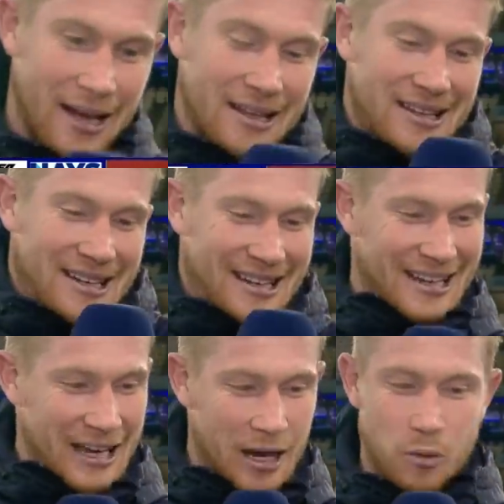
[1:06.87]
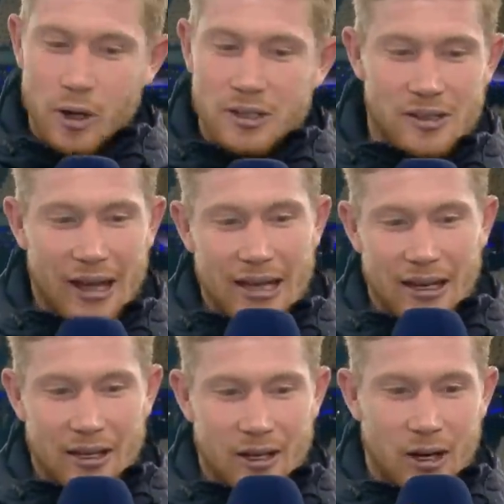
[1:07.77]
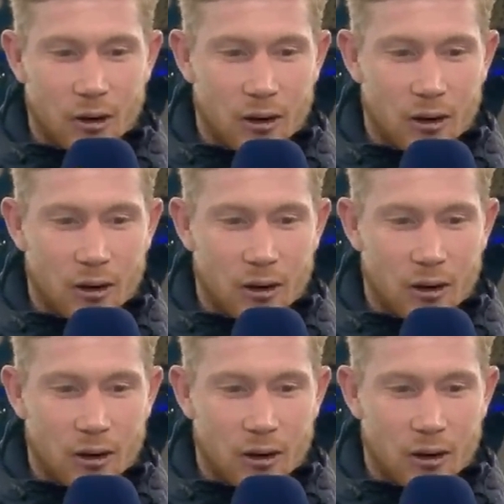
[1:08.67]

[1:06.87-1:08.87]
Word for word: it, it works together, you know.